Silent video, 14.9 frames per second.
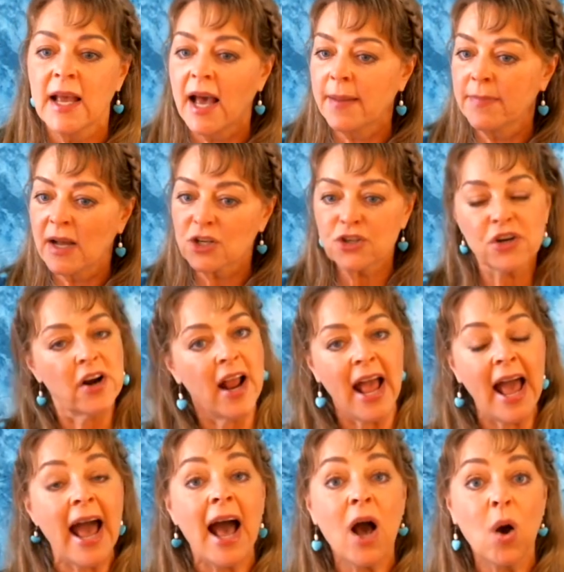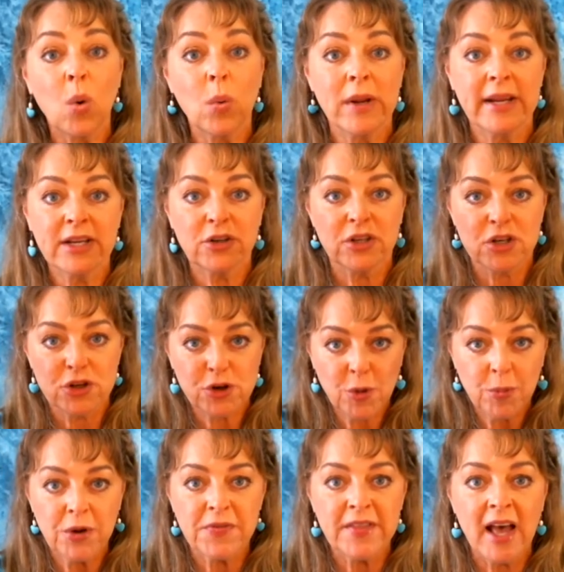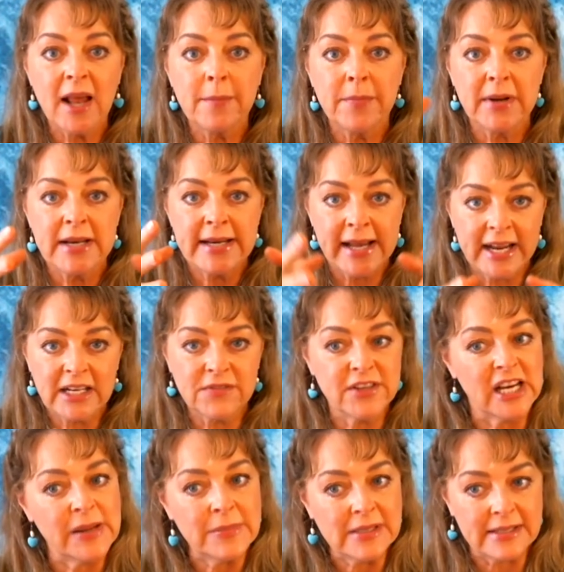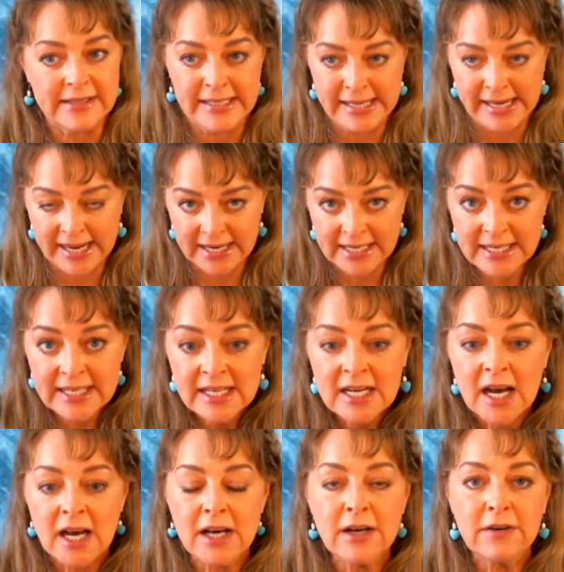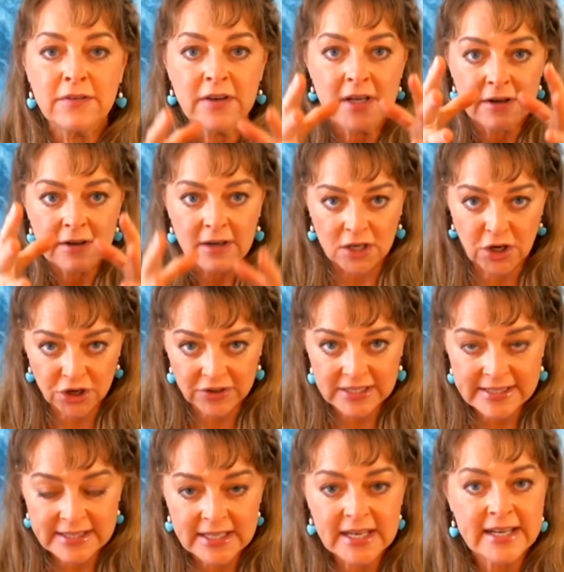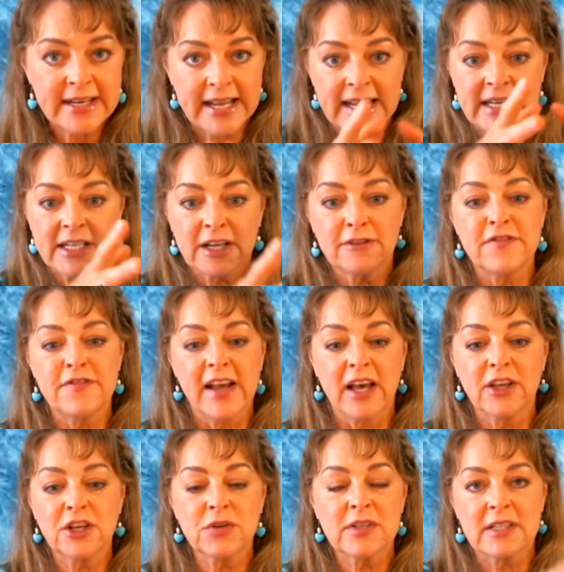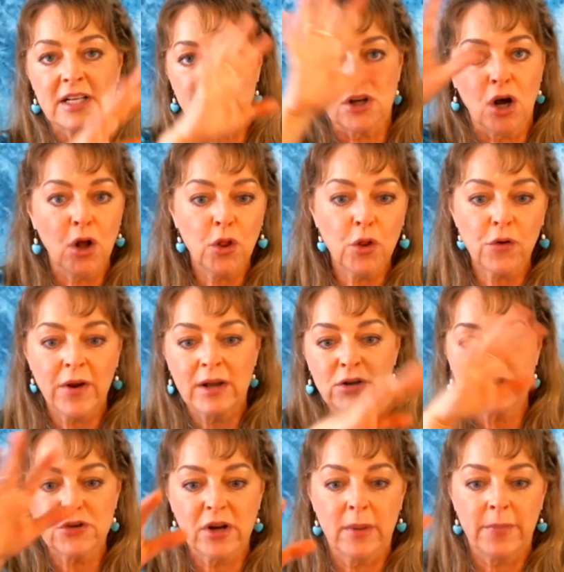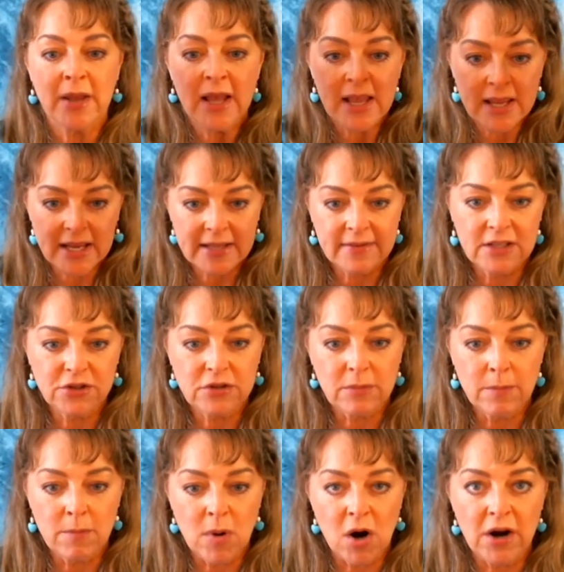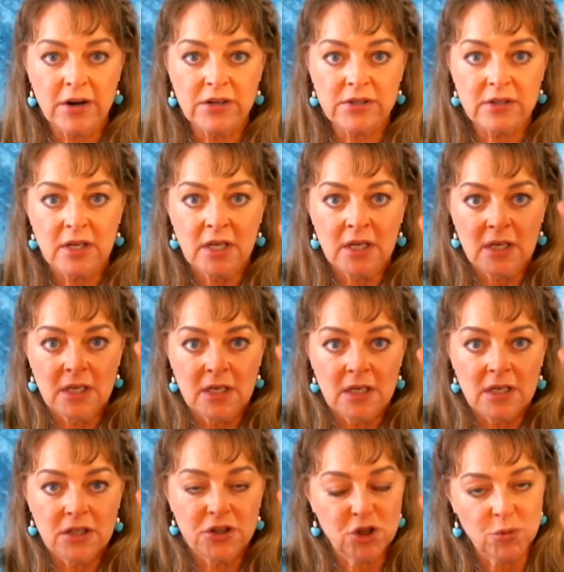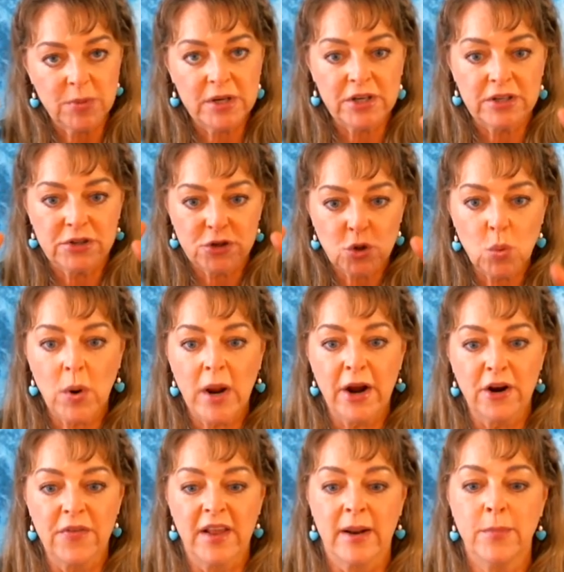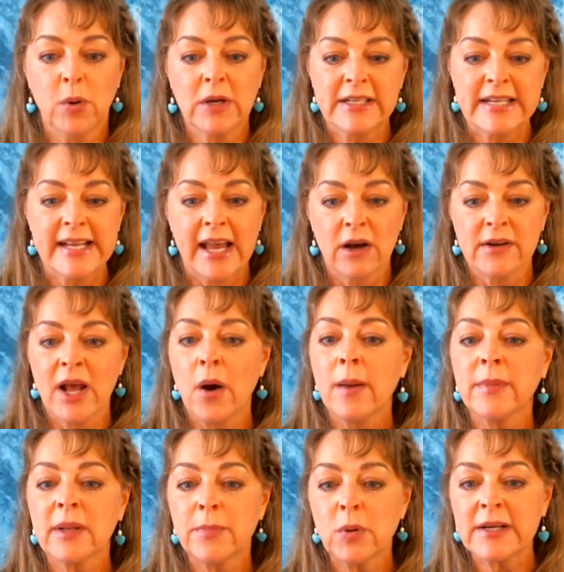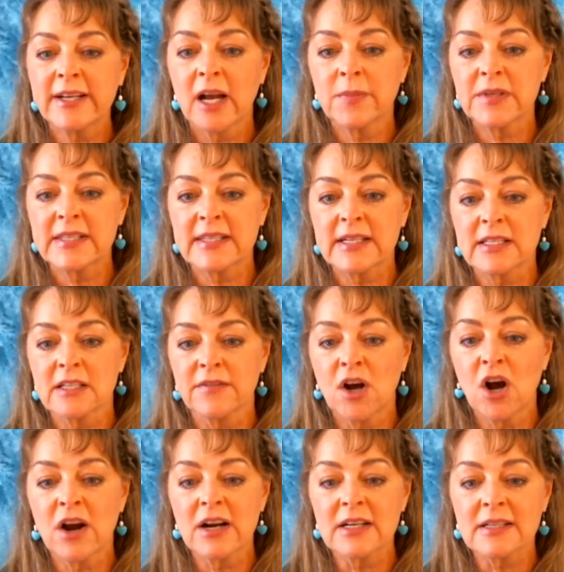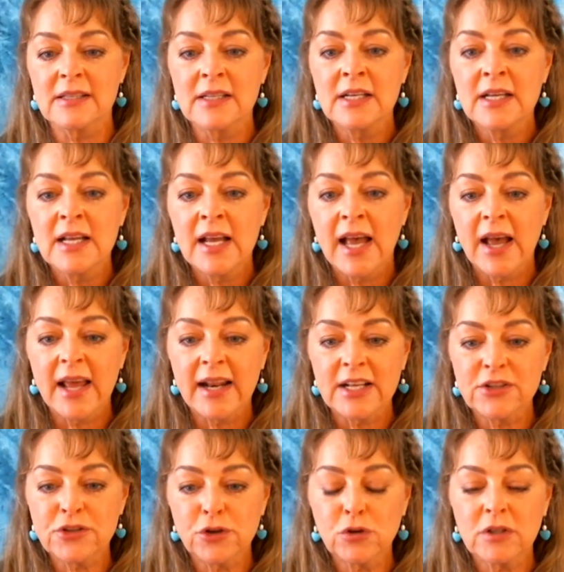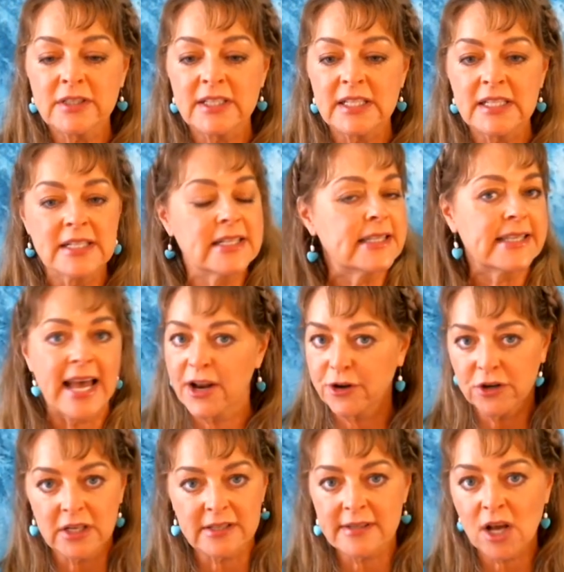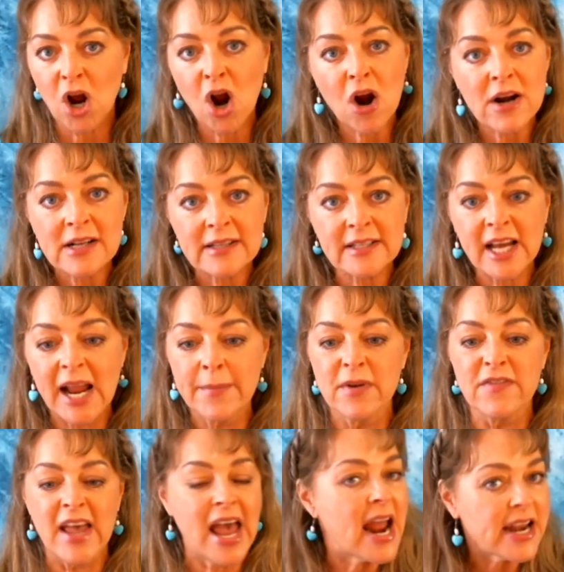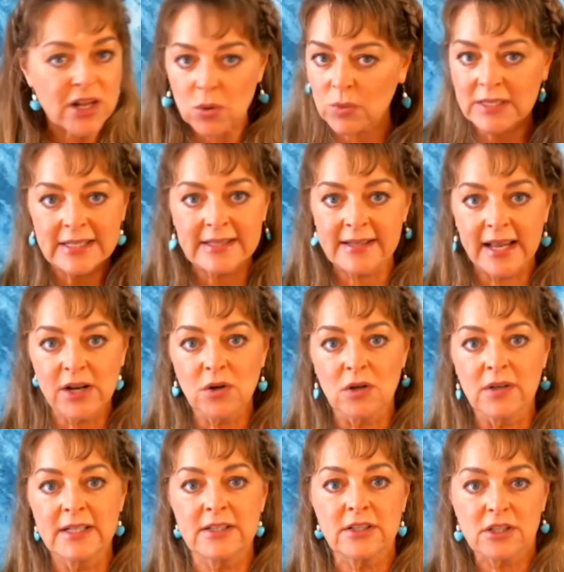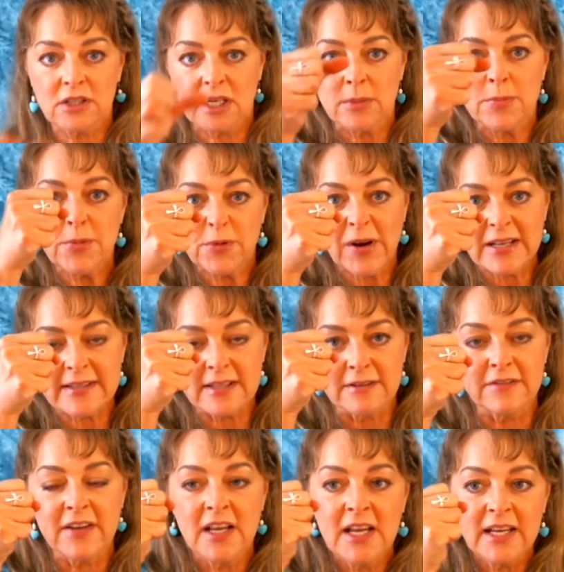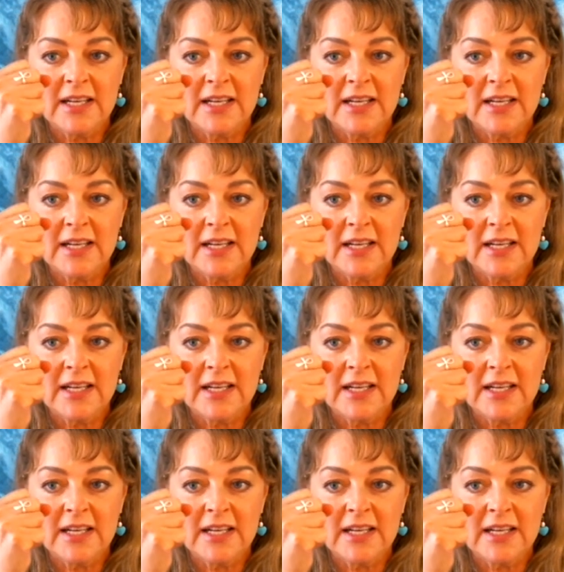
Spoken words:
I'm not sure how we could interpret that, but Nine of Diamonds is the end of currency and end values, and it's all around Trump in this Mars Jupiter square that I'm pointing out. Now I'm going to point out the Six of Hearts, and I circled it in Saturn. It's the hardest time of anyone's cycle. It's compressive.